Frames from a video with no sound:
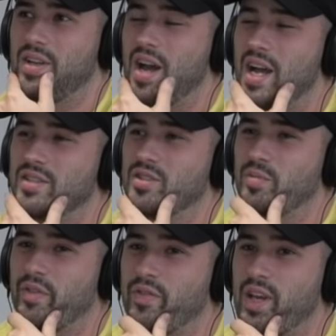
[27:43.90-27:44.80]
No, nah, I'd do
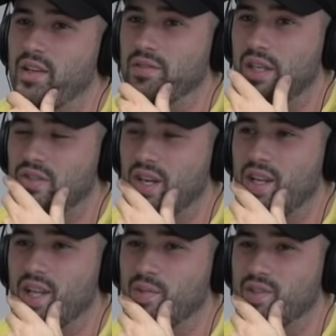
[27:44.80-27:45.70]
them a favor. I'd try
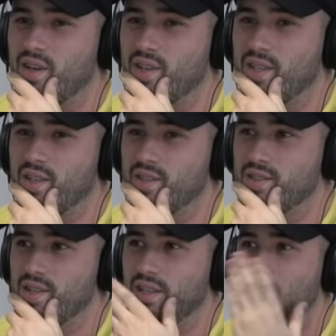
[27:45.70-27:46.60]
to hit them as hard as I could
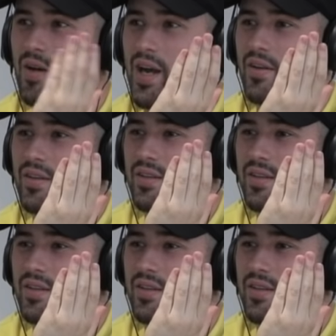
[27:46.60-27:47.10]
so they'd go out.